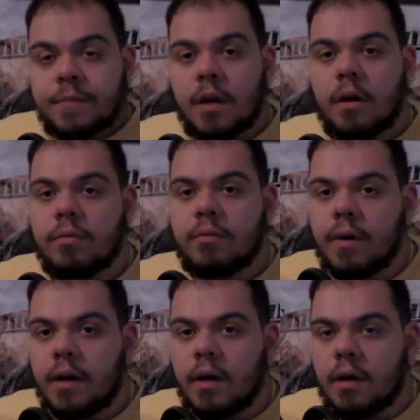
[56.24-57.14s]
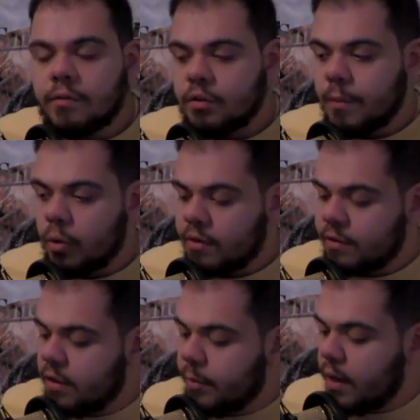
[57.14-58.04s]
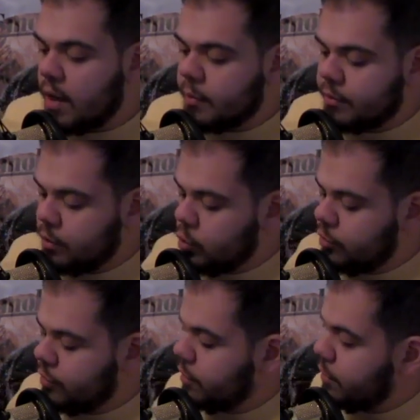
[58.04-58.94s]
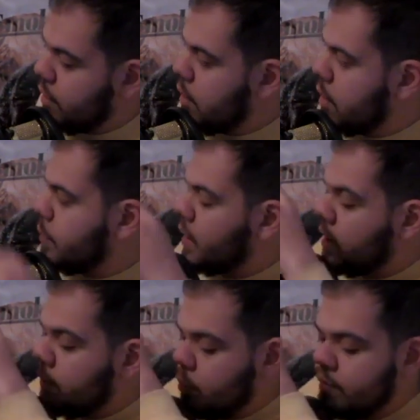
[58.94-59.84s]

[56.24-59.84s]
of Smoking Simian episodes. Give me 1